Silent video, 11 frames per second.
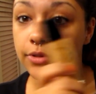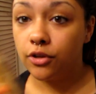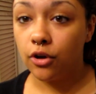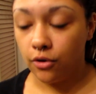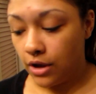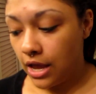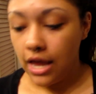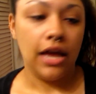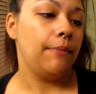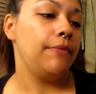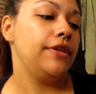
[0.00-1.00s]
So
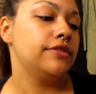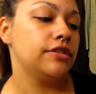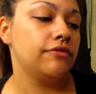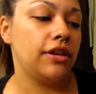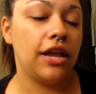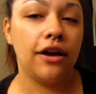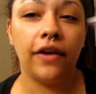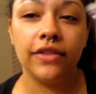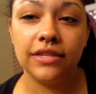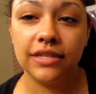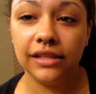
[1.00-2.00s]
I'm gonna use this right now because
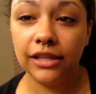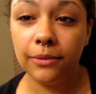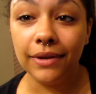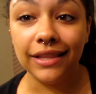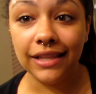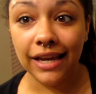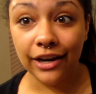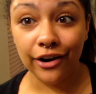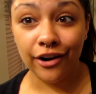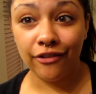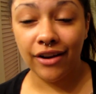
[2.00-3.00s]
this is a little bit
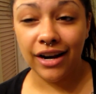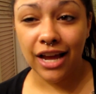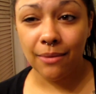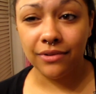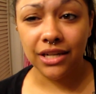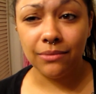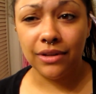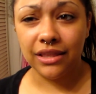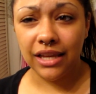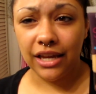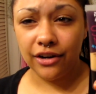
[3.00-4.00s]
lighter, and right now I'm a little
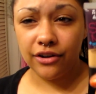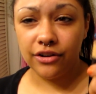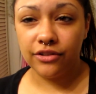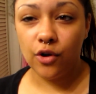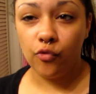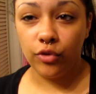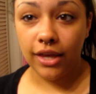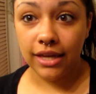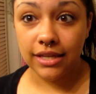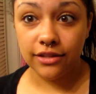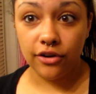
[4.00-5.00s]
bit lighter, so hopefully
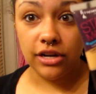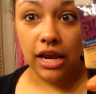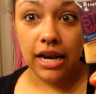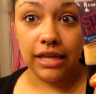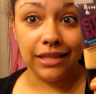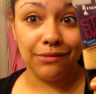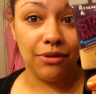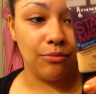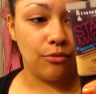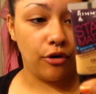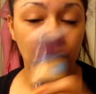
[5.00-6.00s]
I can start tanning a little
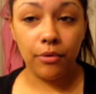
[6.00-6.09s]
bit more.